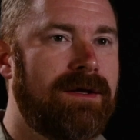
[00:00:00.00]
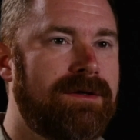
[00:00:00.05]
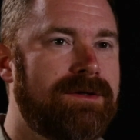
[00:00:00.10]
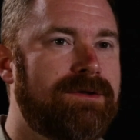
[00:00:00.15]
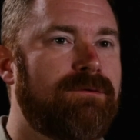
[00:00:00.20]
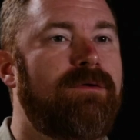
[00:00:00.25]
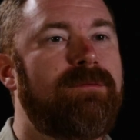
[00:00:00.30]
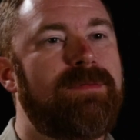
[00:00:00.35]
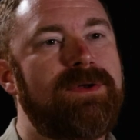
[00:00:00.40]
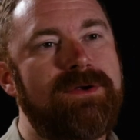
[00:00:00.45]

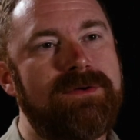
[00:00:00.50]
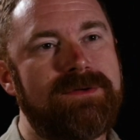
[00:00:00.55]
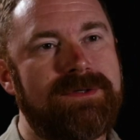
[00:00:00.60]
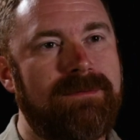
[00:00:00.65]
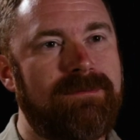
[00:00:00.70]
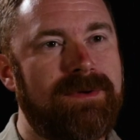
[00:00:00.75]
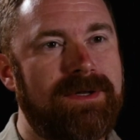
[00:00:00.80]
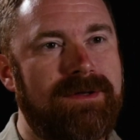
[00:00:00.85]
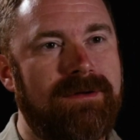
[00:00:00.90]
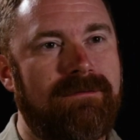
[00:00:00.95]
So we've been
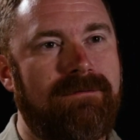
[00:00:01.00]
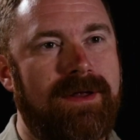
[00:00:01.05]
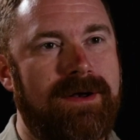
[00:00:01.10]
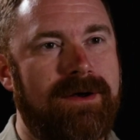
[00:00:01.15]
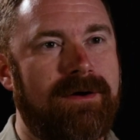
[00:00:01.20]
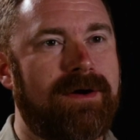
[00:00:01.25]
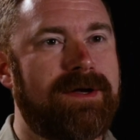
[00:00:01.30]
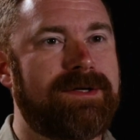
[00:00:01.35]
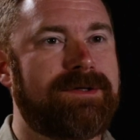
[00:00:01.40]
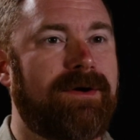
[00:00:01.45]
using
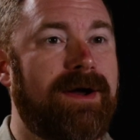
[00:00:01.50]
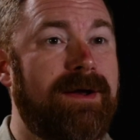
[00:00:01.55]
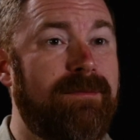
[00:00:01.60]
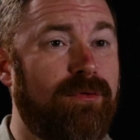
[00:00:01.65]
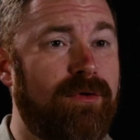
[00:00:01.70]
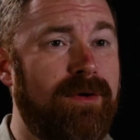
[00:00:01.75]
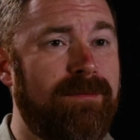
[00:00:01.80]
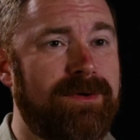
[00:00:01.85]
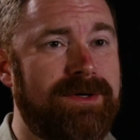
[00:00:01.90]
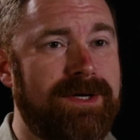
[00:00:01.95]
Bitdefender as our
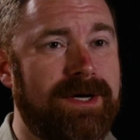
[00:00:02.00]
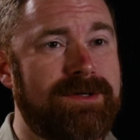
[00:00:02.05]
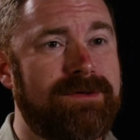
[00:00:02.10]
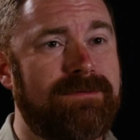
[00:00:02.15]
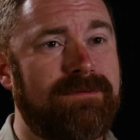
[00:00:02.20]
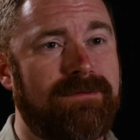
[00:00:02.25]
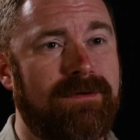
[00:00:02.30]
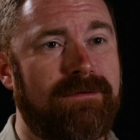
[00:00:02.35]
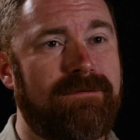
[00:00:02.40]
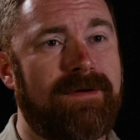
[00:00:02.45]
endpoint
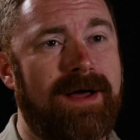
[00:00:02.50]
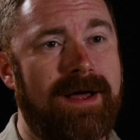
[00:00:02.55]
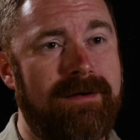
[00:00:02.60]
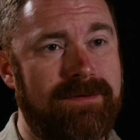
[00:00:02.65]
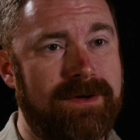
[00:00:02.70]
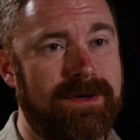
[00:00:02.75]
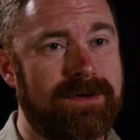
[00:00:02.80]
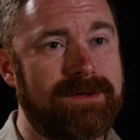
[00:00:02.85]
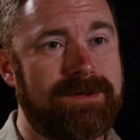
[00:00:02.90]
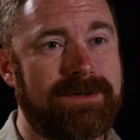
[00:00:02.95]
protection for
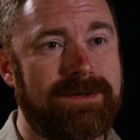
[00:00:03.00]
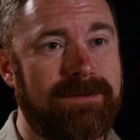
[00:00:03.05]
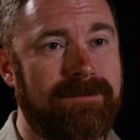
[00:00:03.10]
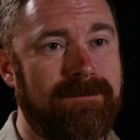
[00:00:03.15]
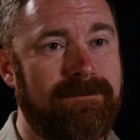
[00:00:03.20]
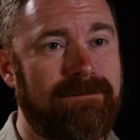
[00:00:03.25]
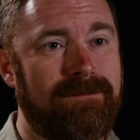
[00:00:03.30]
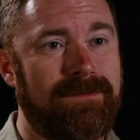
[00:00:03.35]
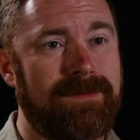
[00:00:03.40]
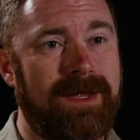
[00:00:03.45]
5 years.
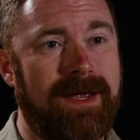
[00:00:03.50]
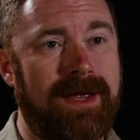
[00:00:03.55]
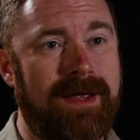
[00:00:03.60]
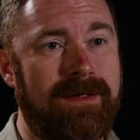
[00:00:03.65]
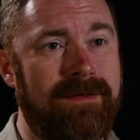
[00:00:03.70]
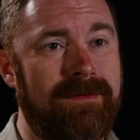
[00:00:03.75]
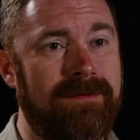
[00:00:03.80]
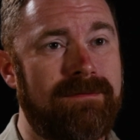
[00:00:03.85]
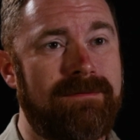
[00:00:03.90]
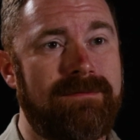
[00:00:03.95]

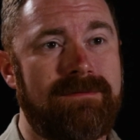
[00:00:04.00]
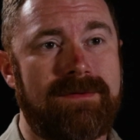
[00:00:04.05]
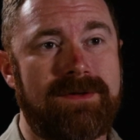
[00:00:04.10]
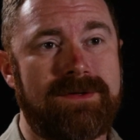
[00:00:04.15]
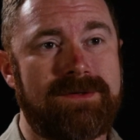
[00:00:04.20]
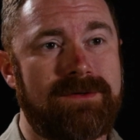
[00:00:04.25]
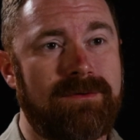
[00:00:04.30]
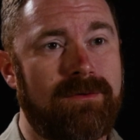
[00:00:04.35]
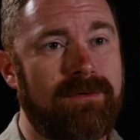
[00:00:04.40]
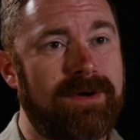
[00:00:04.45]
And the
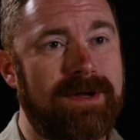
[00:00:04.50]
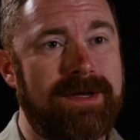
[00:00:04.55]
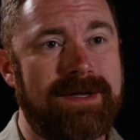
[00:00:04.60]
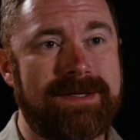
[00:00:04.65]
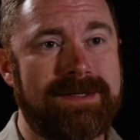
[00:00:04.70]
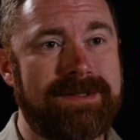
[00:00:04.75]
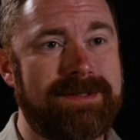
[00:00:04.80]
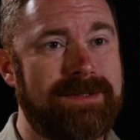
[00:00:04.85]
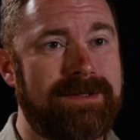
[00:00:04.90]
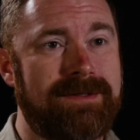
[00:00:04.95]
story
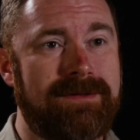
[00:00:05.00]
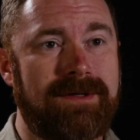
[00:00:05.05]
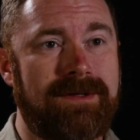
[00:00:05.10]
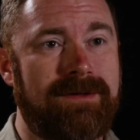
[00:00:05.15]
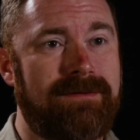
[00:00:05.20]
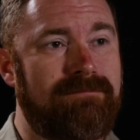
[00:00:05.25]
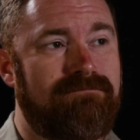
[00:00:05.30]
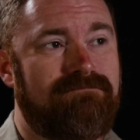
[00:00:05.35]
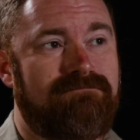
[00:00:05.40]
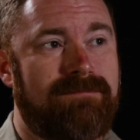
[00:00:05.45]
is that
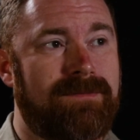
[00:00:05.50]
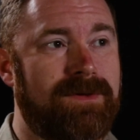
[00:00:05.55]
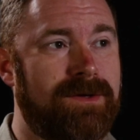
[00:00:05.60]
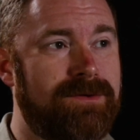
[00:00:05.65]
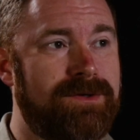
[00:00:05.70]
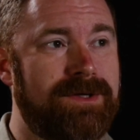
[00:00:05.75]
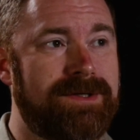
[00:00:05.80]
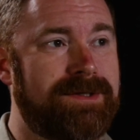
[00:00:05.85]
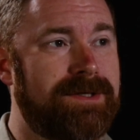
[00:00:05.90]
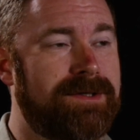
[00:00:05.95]
there
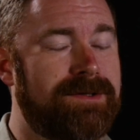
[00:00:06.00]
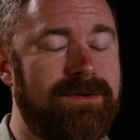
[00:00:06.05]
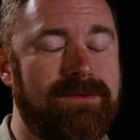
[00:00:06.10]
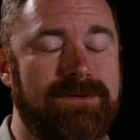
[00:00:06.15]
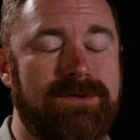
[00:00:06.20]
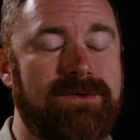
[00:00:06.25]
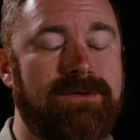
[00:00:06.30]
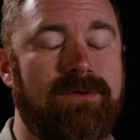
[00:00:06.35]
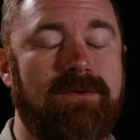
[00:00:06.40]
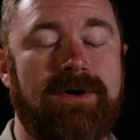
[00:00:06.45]
just is no
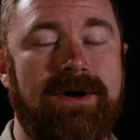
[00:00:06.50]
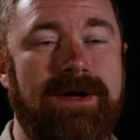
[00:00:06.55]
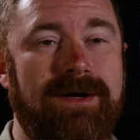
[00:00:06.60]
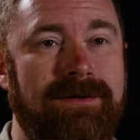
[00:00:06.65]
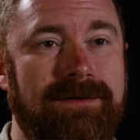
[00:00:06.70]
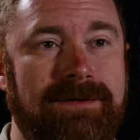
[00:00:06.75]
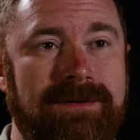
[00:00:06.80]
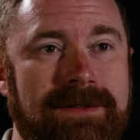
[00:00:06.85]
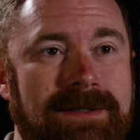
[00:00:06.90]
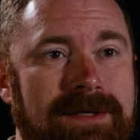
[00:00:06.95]
story.
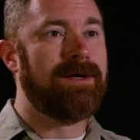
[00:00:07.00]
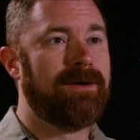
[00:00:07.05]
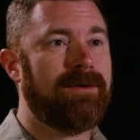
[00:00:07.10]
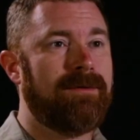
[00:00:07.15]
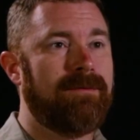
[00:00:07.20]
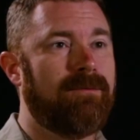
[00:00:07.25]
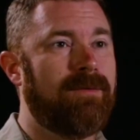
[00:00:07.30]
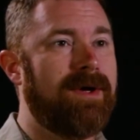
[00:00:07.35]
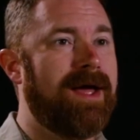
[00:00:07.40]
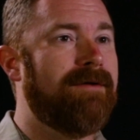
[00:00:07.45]

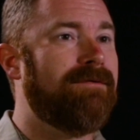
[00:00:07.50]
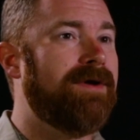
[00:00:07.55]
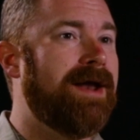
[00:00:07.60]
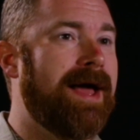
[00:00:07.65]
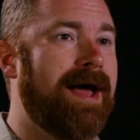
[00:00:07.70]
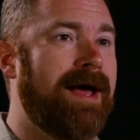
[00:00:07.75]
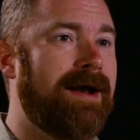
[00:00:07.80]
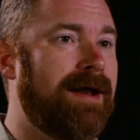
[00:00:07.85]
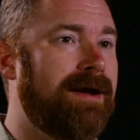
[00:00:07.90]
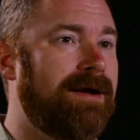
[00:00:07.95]
We haven't
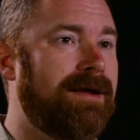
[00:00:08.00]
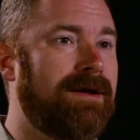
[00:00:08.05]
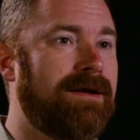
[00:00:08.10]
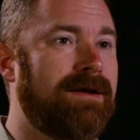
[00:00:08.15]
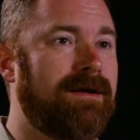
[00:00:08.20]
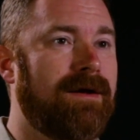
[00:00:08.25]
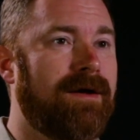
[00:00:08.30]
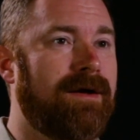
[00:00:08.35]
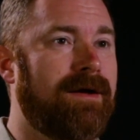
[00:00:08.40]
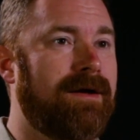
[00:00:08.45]
had
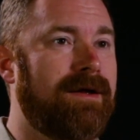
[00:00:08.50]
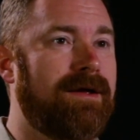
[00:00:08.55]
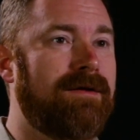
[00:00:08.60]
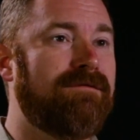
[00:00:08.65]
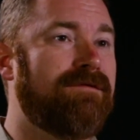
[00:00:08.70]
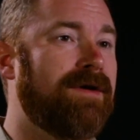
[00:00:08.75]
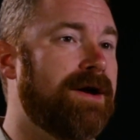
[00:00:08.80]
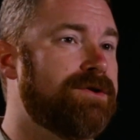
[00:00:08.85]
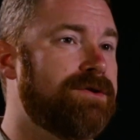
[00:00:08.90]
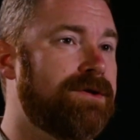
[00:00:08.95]
any
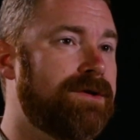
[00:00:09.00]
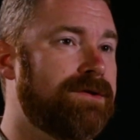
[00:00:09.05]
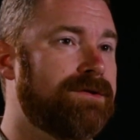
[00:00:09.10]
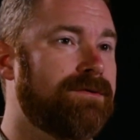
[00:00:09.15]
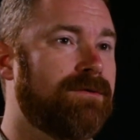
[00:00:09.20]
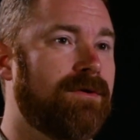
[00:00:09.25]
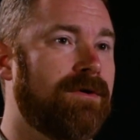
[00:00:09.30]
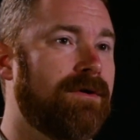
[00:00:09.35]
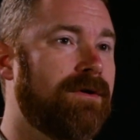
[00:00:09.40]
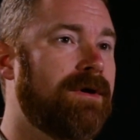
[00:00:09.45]

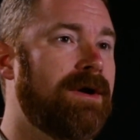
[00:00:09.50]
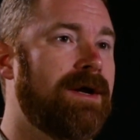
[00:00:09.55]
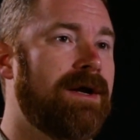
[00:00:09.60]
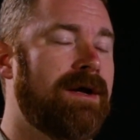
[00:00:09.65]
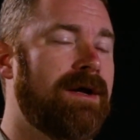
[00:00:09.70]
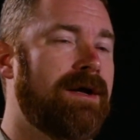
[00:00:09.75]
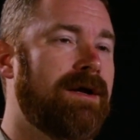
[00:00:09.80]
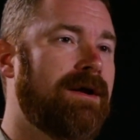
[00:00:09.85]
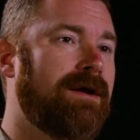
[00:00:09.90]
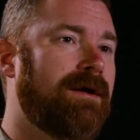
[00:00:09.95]
infections or
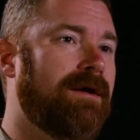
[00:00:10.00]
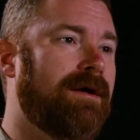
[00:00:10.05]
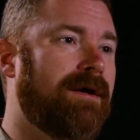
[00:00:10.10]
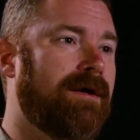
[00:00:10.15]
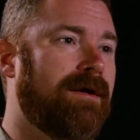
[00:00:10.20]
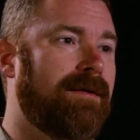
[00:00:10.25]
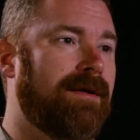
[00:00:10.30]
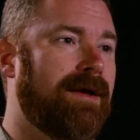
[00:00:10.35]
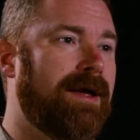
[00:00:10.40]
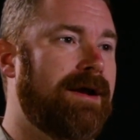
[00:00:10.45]

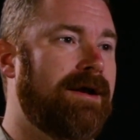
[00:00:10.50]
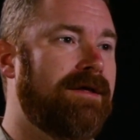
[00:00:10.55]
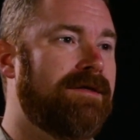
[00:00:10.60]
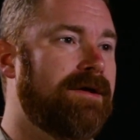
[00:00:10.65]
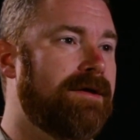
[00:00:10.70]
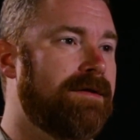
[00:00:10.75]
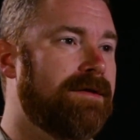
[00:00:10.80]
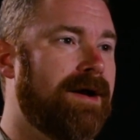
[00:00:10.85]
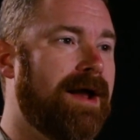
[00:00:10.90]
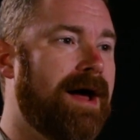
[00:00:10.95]

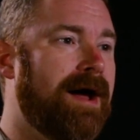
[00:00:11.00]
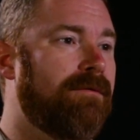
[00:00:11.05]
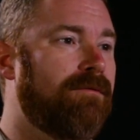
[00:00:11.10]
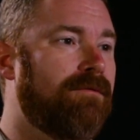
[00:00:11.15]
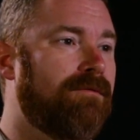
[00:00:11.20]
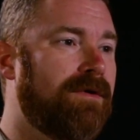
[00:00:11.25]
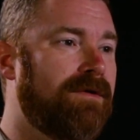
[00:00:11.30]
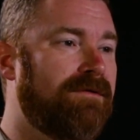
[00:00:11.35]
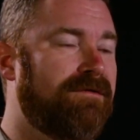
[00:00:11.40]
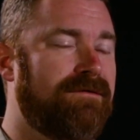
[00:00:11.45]
anything that I
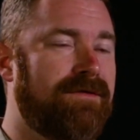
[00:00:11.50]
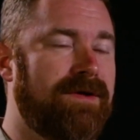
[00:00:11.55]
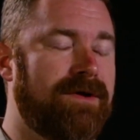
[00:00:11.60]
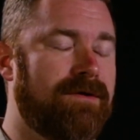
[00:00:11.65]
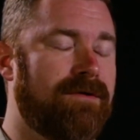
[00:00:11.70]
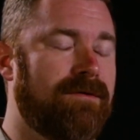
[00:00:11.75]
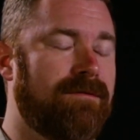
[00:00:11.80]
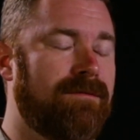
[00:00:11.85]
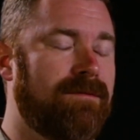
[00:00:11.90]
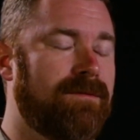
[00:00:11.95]
would
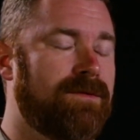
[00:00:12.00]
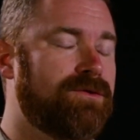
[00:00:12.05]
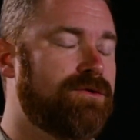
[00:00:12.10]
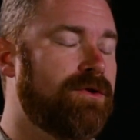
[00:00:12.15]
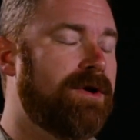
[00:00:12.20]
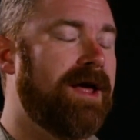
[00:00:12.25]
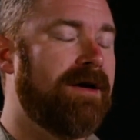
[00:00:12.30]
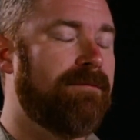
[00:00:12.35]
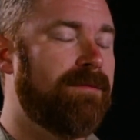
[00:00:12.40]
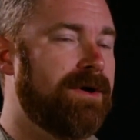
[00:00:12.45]
feel
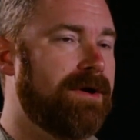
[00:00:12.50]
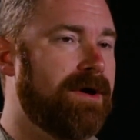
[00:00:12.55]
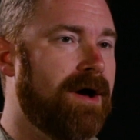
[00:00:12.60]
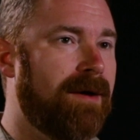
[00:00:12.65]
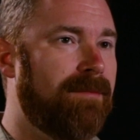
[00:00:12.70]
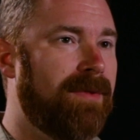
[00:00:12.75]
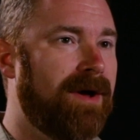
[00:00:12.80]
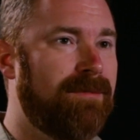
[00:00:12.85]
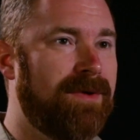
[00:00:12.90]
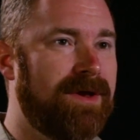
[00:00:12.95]
should have been
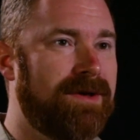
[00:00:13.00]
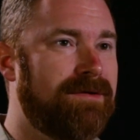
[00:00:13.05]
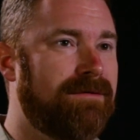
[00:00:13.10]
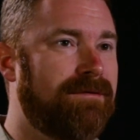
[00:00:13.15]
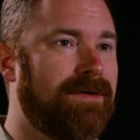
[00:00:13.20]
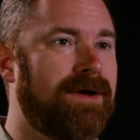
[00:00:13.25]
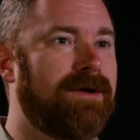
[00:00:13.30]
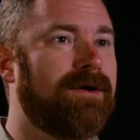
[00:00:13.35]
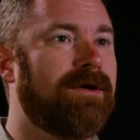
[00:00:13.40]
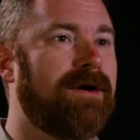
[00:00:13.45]
caught by
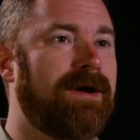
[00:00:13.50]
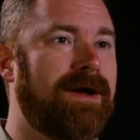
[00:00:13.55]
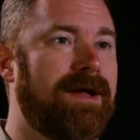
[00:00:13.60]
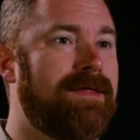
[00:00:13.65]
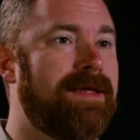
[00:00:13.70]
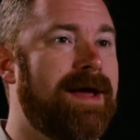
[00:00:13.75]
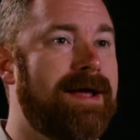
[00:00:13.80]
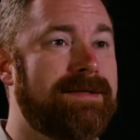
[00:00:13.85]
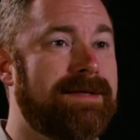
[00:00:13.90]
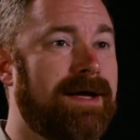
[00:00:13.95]
Bitdefender
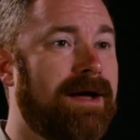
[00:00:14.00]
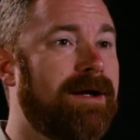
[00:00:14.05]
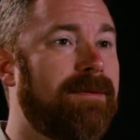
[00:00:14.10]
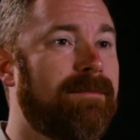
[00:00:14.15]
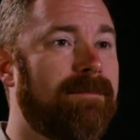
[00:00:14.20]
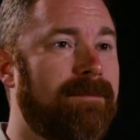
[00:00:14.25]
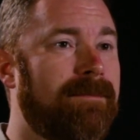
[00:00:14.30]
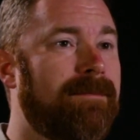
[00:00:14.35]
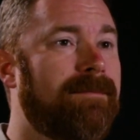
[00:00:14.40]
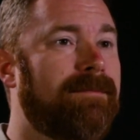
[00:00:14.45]
in that time.